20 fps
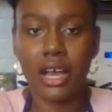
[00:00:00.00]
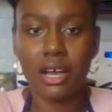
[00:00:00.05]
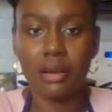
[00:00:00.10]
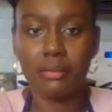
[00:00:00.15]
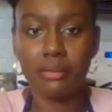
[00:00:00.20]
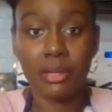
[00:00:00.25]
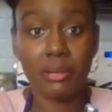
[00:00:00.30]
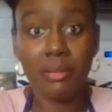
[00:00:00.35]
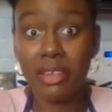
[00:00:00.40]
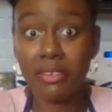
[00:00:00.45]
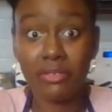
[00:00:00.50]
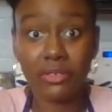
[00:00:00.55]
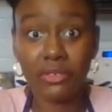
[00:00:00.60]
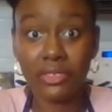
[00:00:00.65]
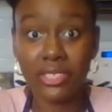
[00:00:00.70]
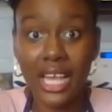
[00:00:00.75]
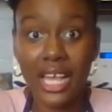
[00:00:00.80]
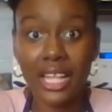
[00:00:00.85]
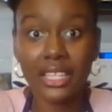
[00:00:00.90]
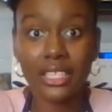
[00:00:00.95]
in my fruit
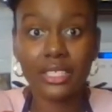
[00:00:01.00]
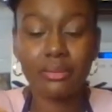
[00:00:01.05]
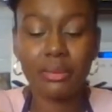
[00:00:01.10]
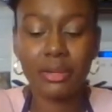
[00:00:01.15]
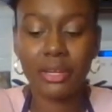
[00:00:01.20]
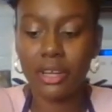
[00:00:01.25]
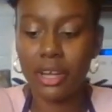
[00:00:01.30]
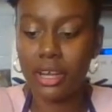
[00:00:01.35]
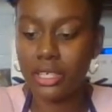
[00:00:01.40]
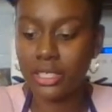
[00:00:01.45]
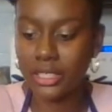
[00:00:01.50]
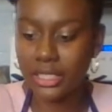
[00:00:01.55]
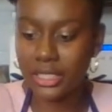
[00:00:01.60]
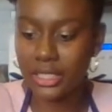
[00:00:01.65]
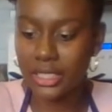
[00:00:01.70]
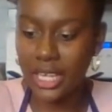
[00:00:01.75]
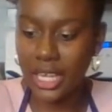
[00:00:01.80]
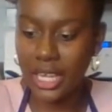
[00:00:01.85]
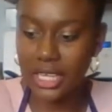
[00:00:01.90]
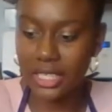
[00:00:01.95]
salads, but it honestly
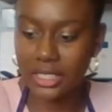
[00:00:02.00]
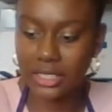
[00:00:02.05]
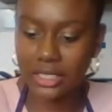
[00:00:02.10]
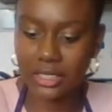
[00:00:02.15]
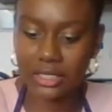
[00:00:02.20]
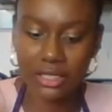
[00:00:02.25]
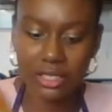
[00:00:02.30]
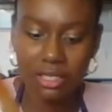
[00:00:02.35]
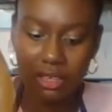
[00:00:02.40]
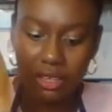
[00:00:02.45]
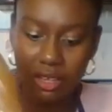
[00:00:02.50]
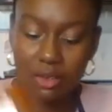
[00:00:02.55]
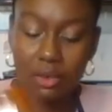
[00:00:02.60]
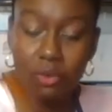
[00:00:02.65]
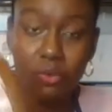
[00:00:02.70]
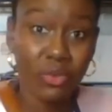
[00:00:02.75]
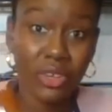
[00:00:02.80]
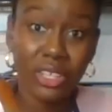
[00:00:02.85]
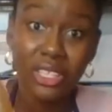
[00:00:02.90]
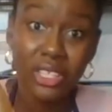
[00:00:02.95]
tastes
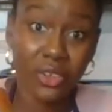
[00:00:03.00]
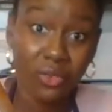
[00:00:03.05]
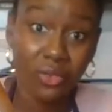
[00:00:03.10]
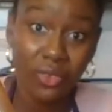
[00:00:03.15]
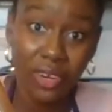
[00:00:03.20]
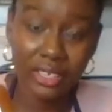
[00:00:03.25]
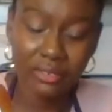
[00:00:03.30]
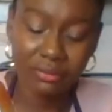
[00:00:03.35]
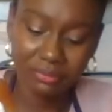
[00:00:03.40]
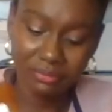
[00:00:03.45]
really great.